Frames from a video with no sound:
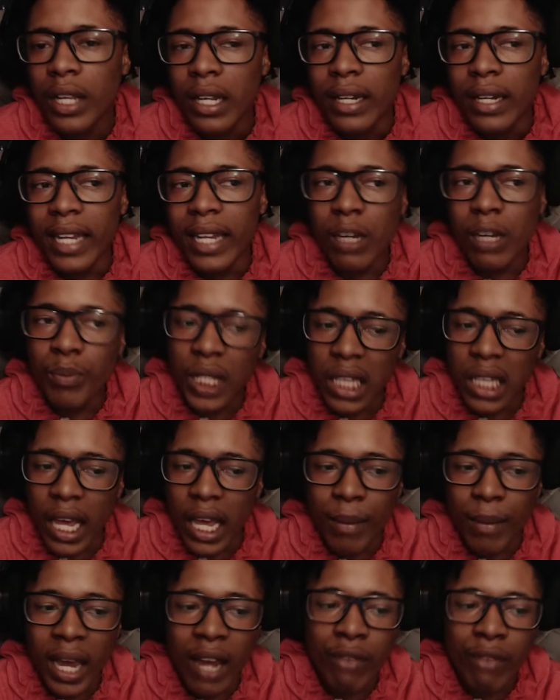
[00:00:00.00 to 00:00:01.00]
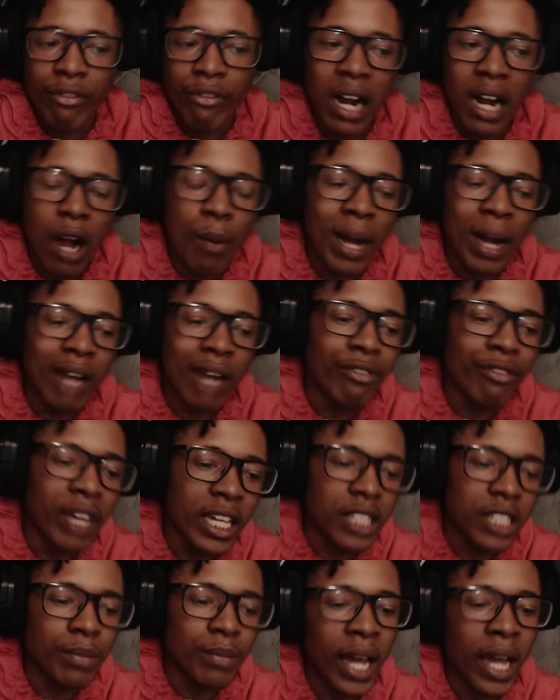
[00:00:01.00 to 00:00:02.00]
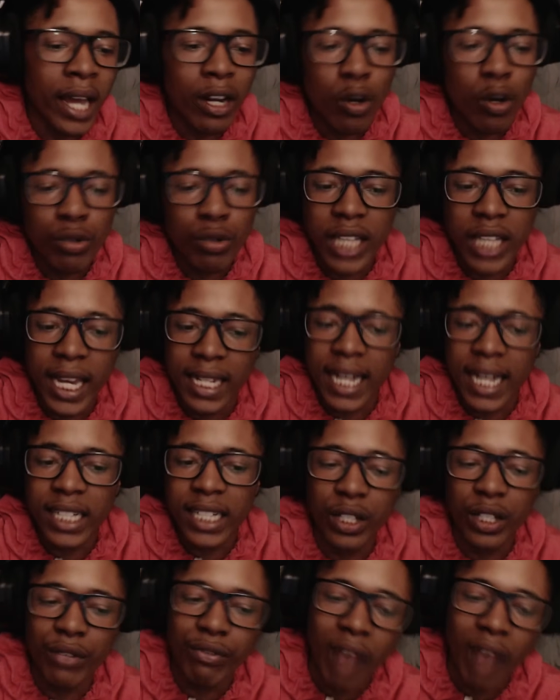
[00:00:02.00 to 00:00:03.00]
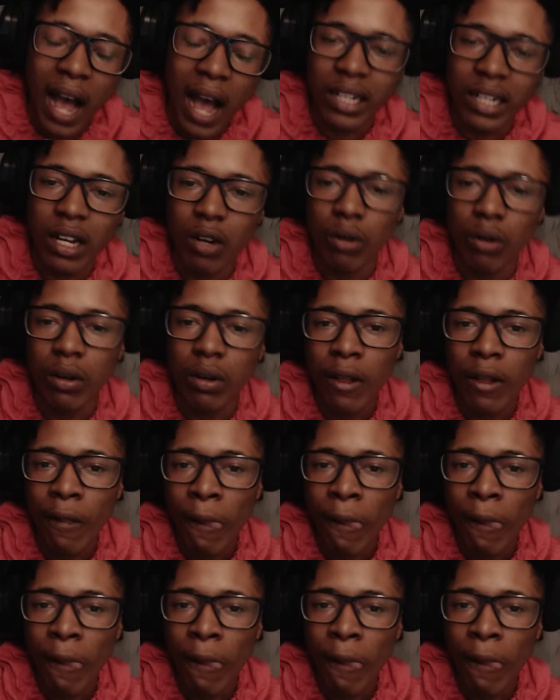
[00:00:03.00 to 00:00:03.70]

Nigga be like, man, fuck out my face, man. Go take that shit and find out.